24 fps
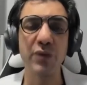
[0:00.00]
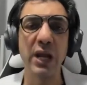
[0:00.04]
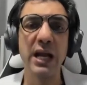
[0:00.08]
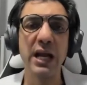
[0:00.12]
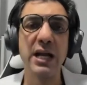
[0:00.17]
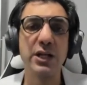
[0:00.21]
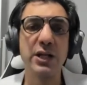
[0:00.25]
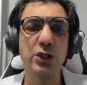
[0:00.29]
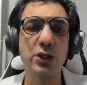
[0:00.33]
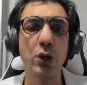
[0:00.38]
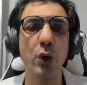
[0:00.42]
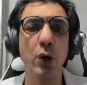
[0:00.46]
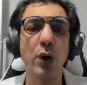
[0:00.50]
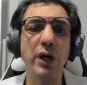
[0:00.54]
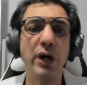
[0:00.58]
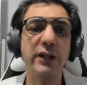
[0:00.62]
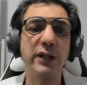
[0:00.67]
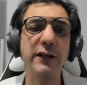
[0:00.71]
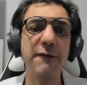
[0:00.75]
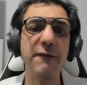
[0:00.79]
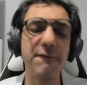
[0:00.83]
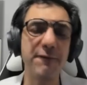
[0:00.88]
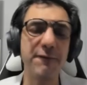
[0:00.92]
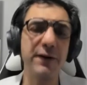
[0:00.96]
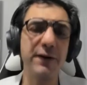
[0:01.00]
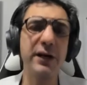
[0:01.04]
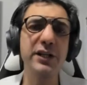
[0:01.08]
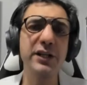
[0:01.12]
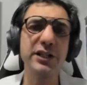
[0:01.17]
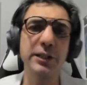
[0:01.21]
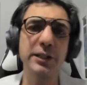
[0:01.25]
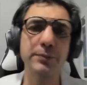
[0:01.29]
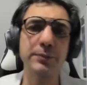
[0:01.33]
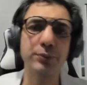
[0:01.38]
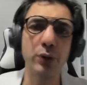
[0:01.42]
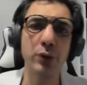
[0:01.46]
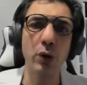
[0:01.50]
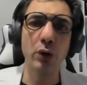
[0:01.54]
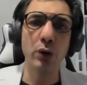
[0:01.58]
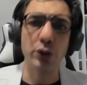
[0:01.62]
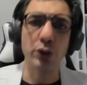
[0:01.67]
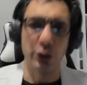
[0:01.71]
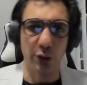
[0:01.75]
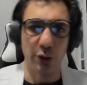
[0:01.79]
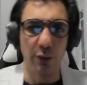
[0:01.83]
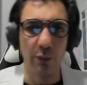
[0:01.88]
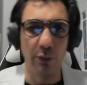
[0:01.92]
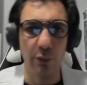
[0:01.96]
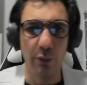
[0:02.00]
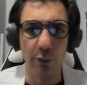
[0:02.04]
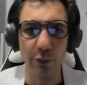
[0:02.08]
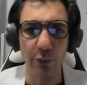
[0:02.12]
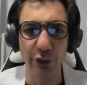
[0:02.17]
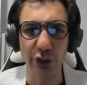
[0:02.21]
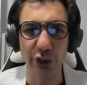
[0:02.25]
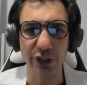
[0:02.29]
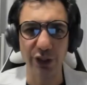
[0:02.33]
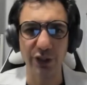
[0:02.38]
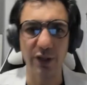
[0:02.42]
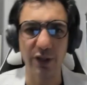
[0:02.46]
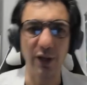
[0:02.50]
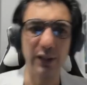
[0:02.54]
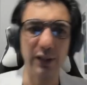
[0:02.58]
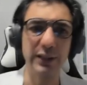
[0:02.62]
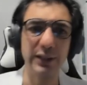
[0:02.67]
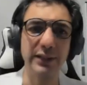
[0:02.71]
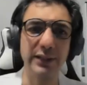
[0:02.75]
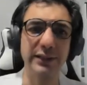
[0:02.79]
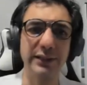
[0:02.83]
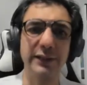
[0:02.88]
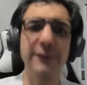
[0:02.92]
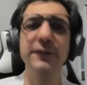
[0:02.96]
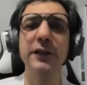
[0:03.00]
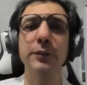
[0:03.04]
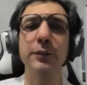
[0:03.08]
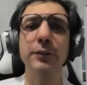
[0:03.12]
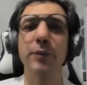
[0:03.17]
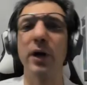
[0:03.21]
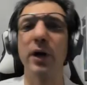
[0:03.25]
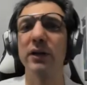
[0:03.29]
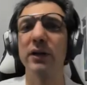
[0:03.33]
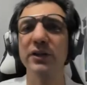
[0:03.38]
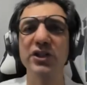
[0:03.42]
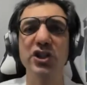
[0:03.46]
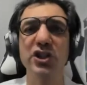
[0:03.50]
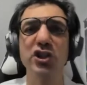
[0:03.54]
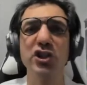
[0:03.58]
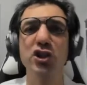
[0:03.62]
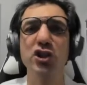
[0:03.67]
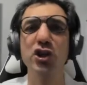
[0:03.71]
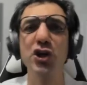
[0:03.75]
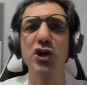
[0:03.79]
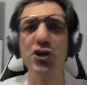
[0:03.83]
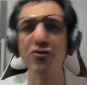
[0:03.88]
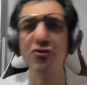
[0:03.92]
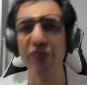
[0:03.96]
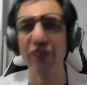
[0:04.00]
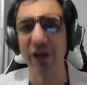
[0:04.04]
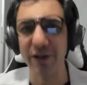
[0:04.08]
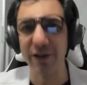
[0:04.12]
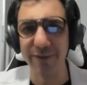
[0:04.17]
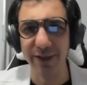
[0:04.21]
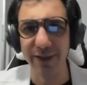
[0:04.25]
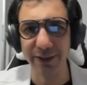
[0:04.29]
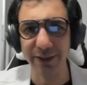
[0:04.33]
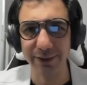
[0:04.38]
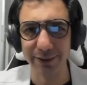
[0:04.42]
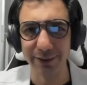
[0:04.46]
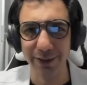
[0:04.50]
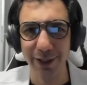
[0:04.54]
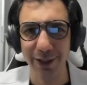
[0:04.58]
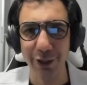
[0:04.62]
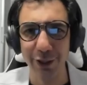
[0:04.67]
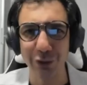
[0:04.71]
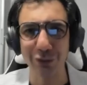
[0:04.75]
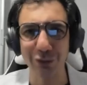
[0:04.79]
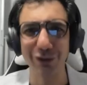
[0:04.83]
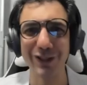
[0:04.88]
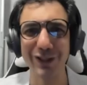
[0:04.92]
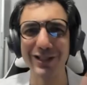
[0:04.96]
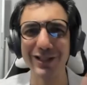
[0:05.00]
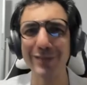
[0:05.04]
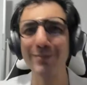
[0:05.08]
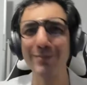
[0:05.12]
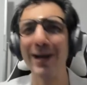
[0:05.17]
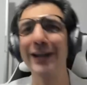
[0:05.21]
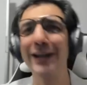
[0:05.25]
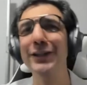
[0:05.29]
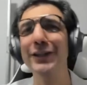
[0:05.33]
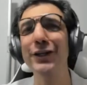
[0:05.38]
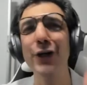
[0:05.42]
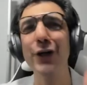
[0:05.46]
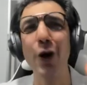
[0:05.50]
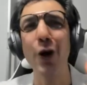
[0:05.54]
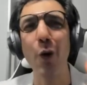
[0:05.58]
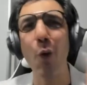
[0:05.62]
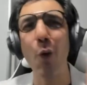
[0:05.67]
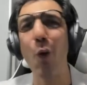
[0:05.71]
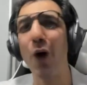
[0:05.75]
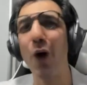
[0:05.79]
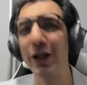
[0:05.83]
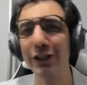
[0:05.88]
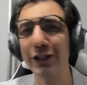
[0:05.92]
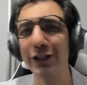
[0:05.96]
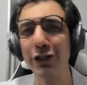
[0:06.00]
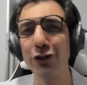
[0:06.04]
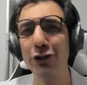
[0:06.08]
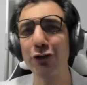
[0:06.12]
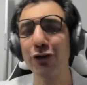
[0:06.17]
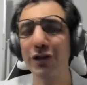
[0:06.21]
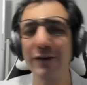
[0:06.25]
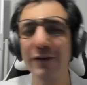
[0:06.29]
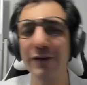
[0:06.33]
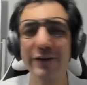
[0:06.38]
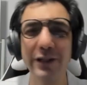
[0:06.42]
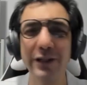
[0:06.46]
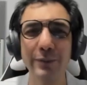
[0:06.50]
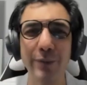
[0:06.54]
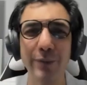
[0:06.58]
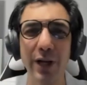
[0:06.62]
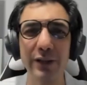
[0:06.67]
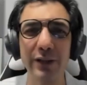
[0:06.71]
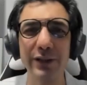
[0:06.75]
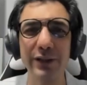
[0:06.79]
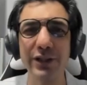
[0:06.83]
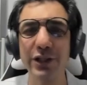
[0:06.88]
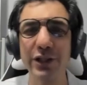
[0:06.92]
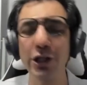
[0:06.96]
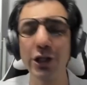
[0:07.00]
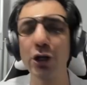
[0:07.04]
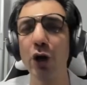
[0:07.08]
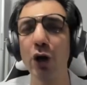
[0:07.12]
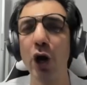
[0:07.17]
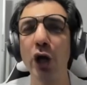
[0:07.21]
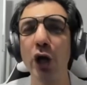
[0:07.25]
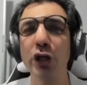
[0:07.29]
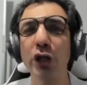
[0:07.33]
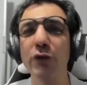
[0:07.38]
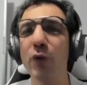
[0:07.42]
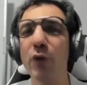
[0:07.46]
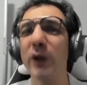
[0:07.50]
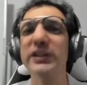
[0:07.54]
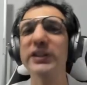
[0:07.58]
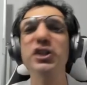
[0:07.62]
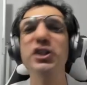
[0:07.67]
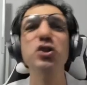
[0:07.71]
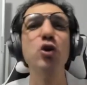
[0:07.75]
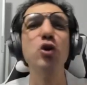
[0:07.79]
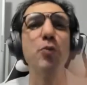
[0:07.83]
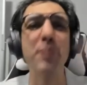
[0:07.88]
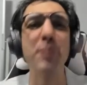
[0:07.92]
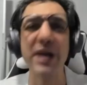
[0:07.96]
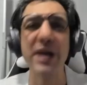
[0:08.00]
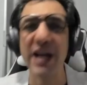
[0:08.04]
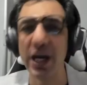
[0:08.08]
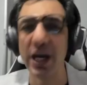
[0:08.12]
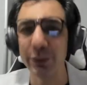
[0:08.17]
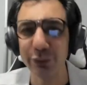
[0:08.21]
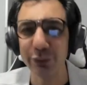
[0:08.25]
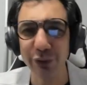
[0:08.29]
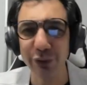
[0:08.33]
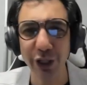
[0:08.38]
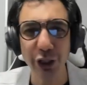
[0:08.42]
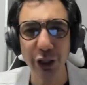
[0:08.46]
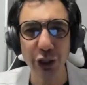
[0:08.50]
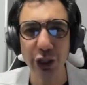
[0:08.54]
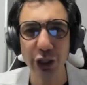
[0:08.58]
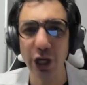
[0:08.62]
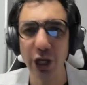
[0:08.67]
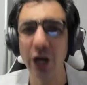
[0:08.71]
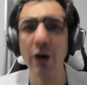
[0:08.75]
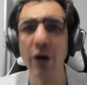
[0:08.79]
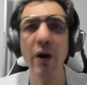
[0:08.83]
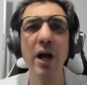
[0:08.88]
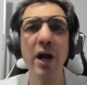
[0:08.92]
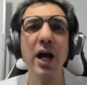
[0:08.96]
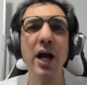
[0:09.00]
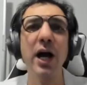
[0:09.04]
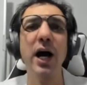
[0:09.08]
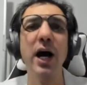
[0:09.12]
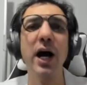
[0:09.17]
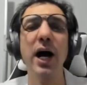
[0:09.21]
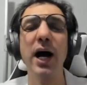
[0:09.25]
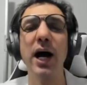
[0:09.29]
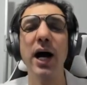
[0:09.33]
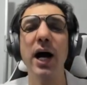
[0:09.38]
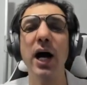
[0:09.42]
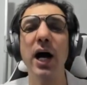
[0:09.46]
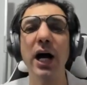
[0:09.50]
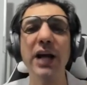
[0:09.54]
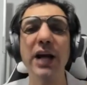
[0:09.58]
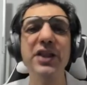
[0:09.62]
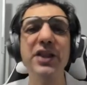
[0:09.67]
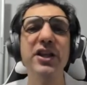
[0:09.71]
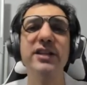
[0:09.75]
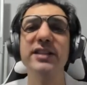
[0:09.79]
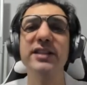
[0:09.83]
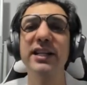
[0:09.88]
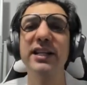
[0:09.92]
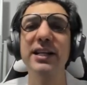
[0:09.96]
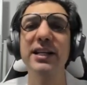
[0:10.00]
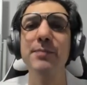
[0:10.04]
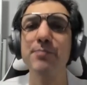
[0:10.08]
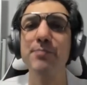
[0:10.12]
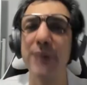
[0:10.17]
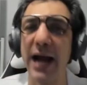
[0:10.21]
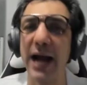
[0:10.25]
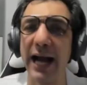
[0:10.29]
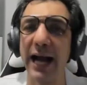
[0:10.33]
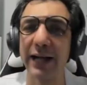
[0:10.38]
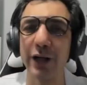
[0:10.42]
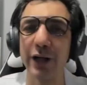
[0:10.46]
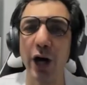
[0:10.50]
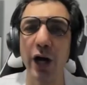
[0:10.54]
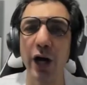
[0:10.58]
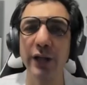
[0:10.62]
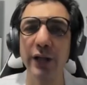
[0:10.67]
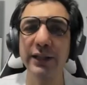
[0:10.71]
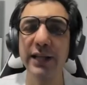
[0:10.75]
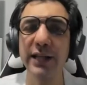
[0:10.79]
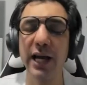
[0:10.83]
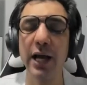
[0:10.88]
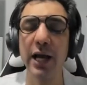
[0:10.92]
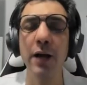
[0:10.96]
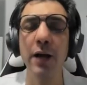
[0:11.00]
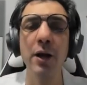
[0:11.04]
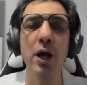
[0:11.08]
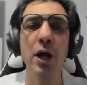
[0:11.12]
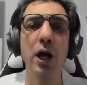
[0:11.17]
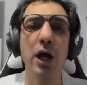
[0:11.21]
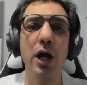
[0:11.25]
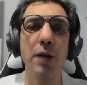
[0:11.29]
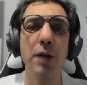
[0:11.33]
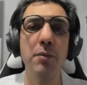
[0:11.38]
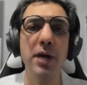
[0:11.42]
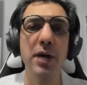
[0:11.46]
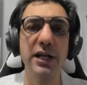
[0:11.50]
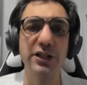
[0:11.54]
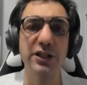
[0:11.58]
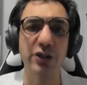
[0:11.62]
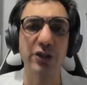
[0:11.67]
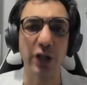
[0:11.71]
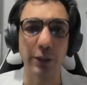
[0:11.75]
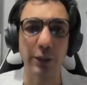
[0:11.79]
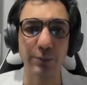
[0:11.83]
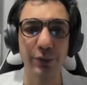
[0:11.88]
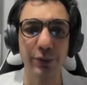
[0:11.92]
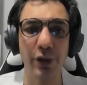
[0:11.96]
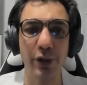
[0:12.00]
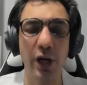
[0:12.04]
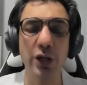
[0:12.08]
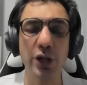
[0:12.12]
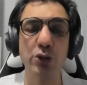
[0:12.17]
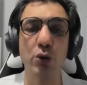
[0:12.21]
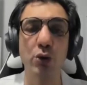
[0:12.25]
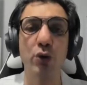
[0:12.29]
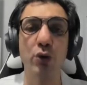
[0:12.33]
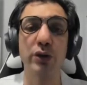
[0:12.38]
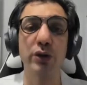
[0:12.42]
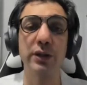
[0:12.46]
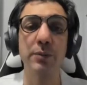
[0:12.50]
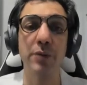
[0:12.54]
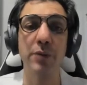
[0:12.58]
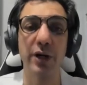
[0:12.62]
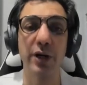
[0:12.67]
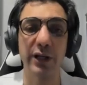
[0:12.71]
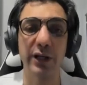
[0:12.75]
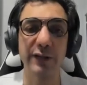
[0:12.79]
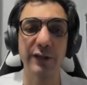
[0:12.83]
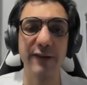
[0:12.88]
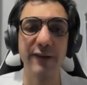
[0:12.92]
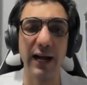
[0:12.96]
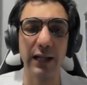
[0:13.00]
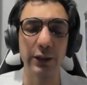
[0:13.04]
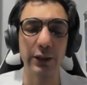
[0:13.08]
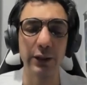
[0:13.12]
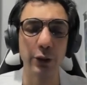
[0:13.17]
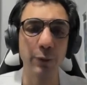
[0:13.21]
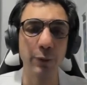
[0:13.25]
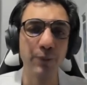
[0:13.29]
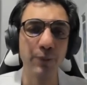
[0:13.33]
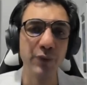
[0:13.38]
So the first approach, we just call it dividend policy is irrelevant. So it doesn't matter what is your dividend policy, what is your payout ratio, it doesn't impact on the stock price or the market value.